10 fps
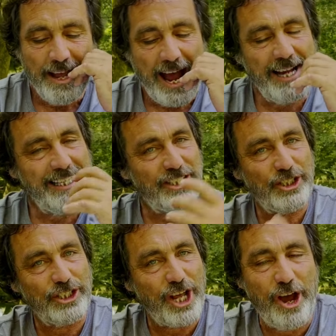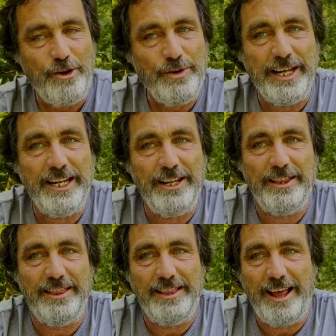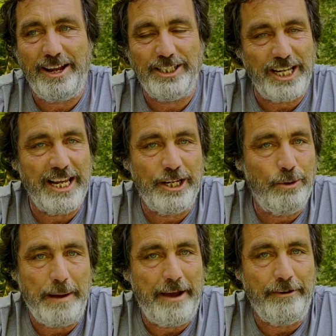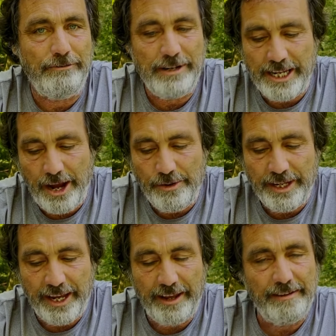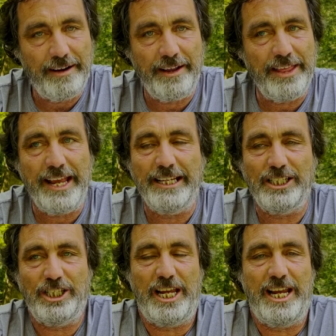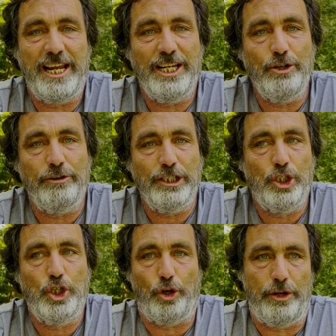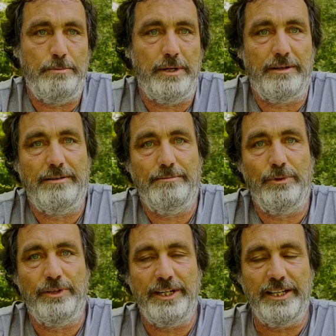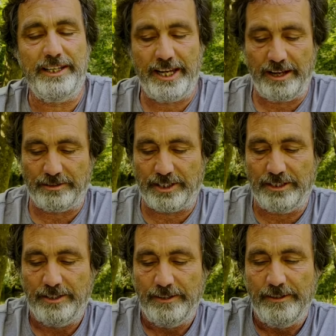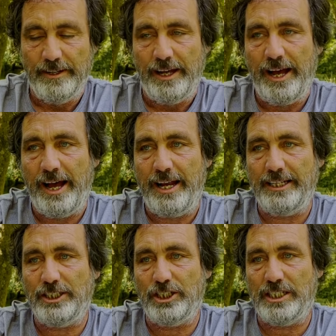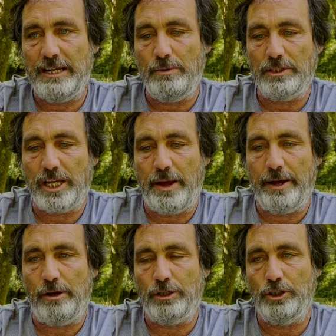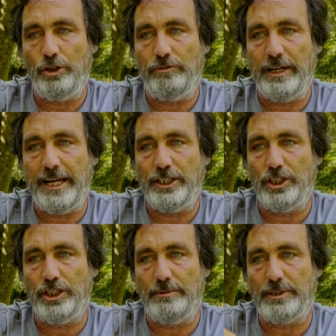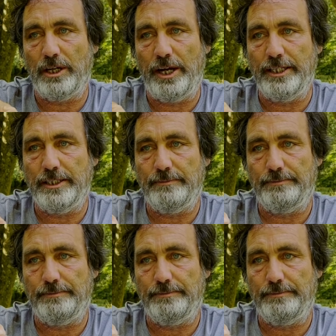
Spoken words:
And it's just owning, sitting in your power and really owning it. And I think it's sitting in your enjoyment more than anything else. Let's just see what's going on in your relationship side.